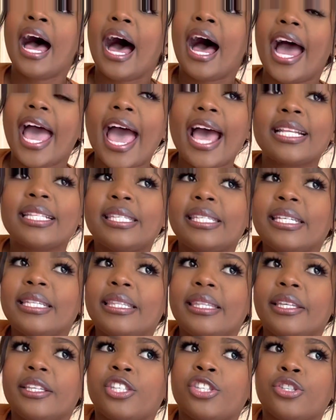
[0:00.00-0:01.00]
I had
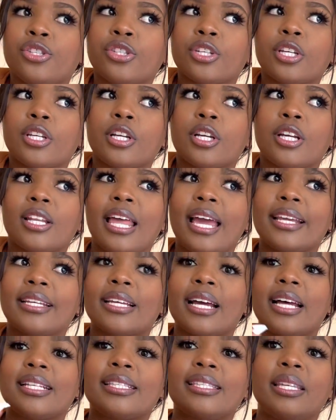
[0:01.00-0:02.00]
seen this like
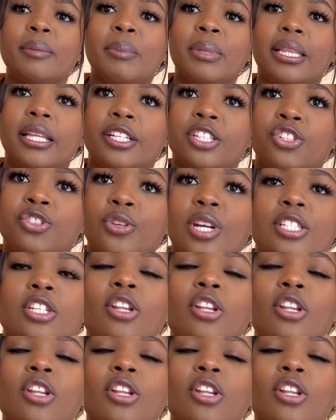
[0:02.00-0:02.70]
a similar dress.